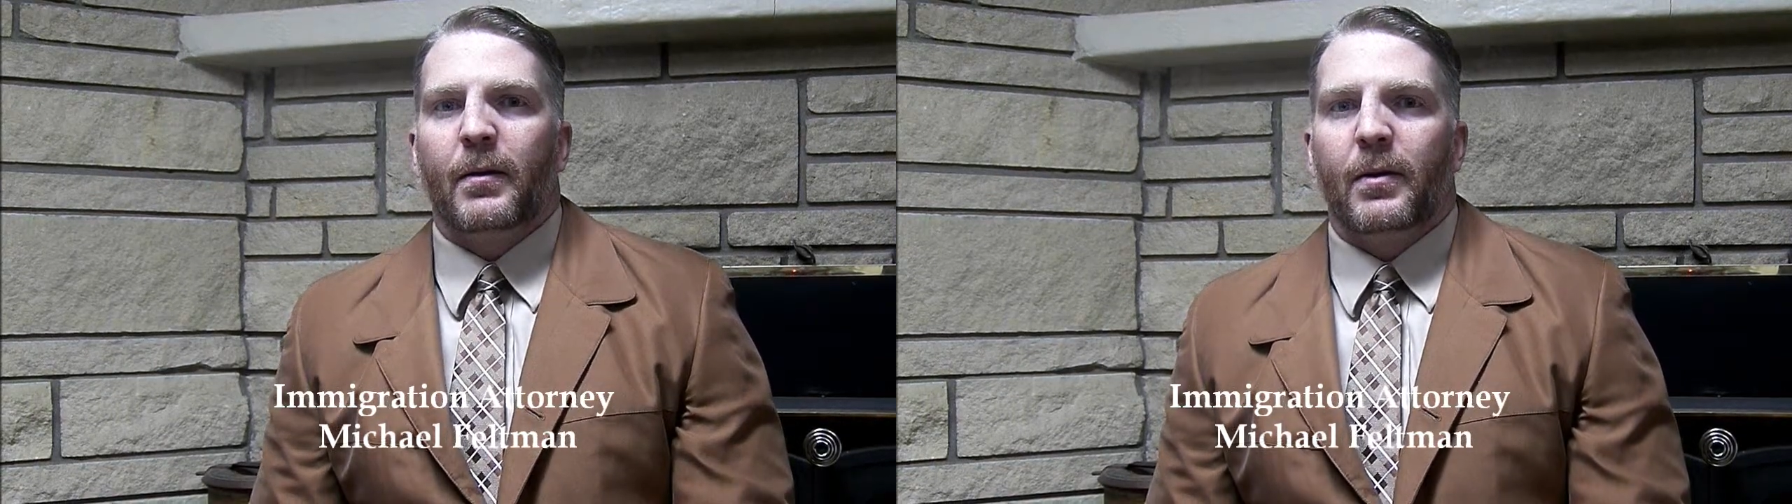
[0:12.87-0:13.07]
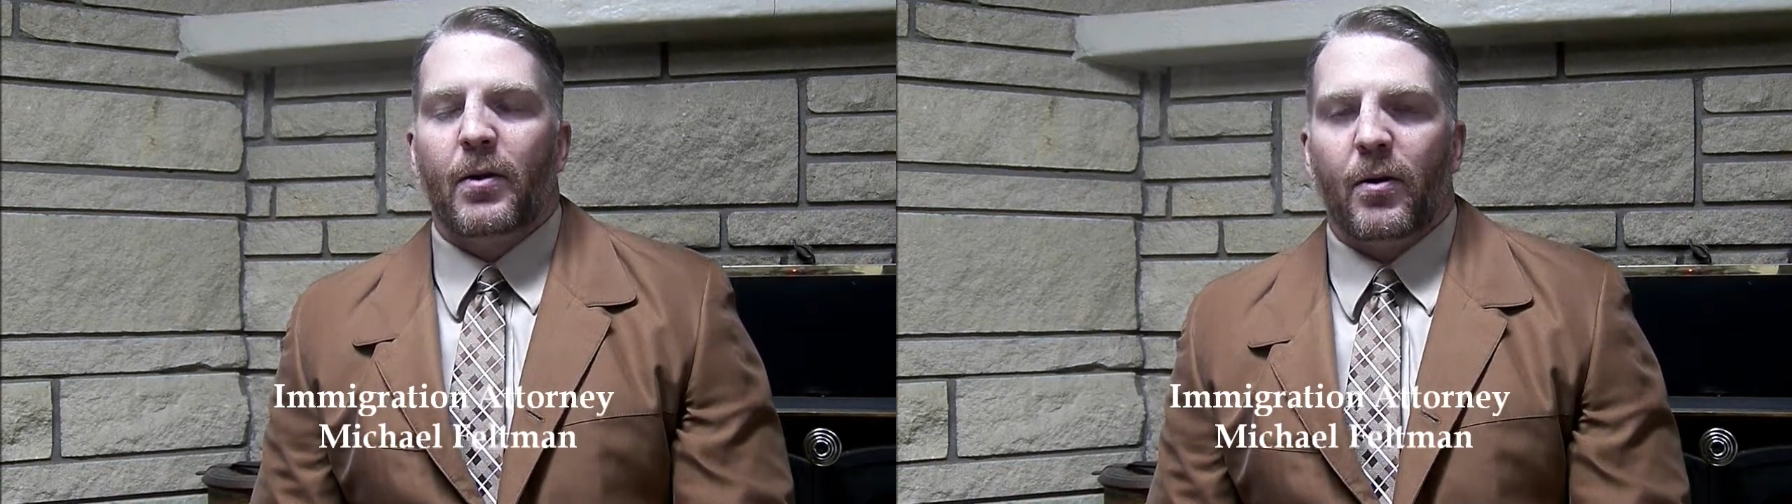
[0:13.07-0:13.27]

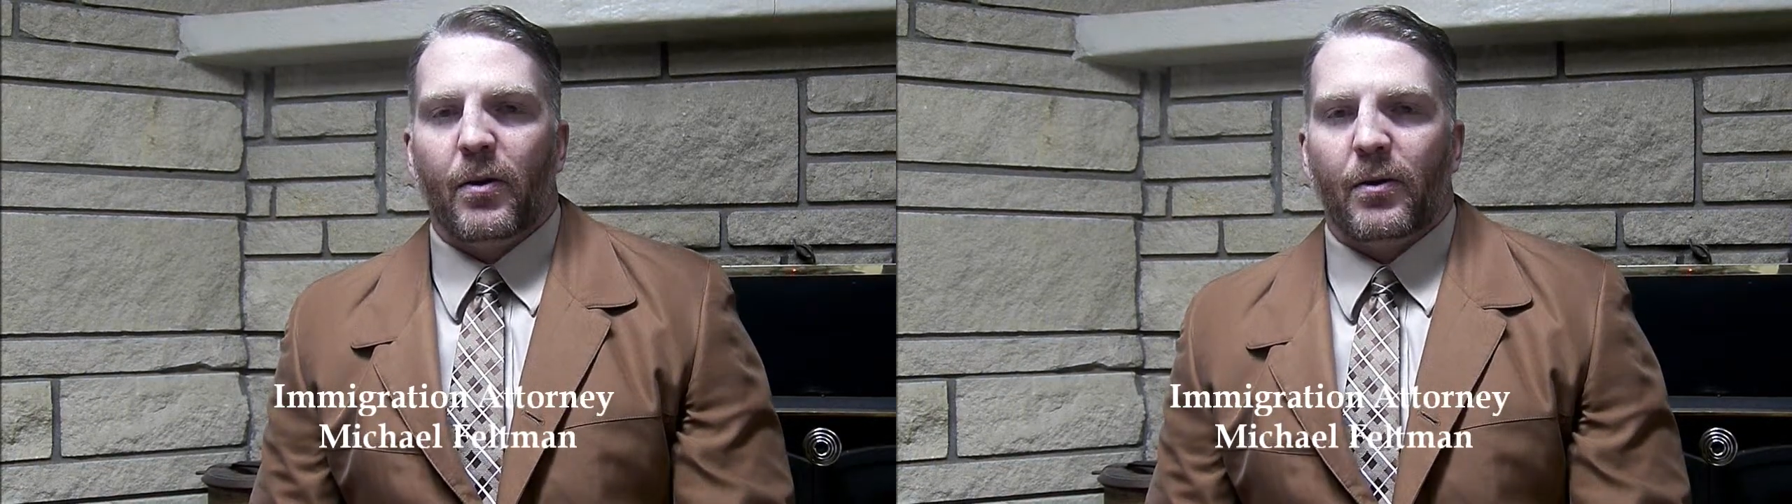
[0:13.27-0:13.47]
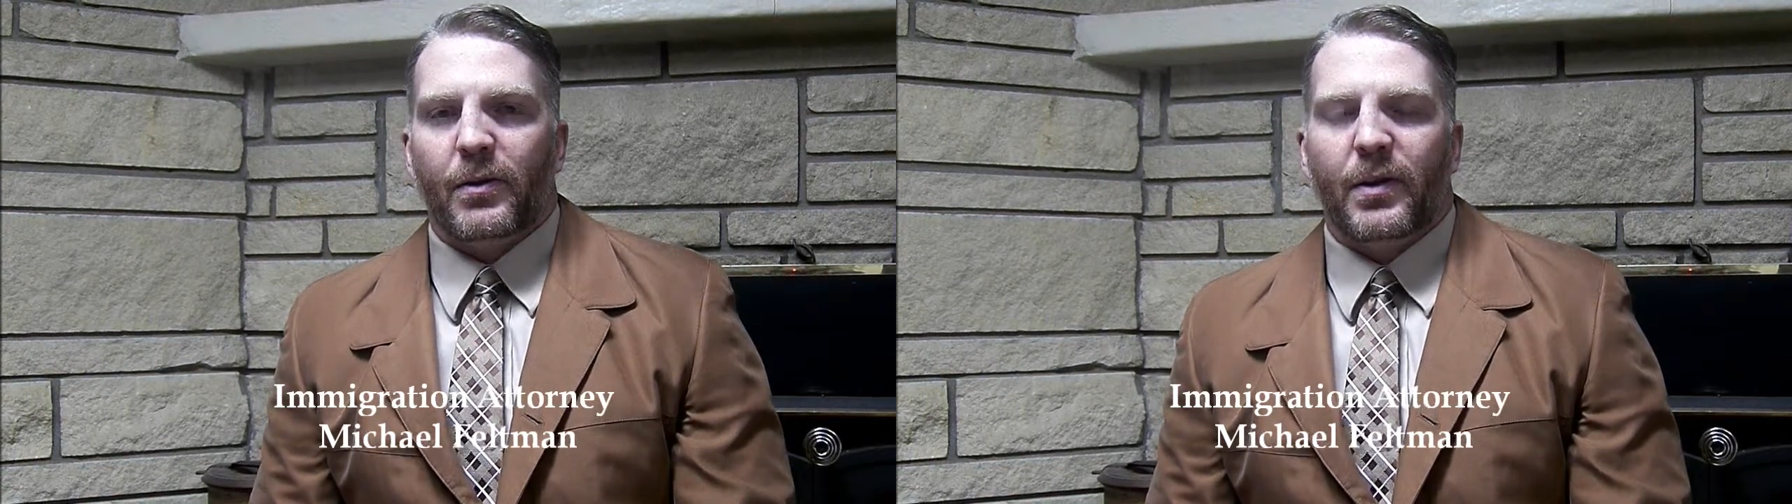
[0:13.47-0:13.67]

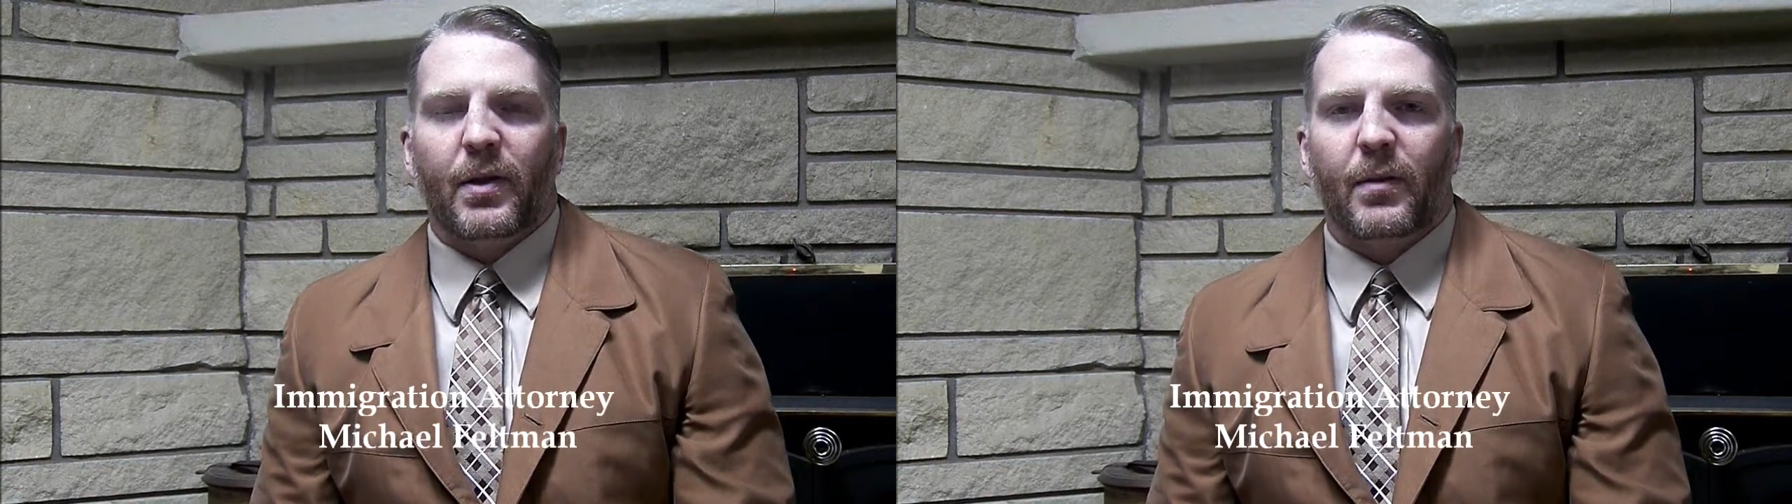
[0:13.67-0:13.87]
cures,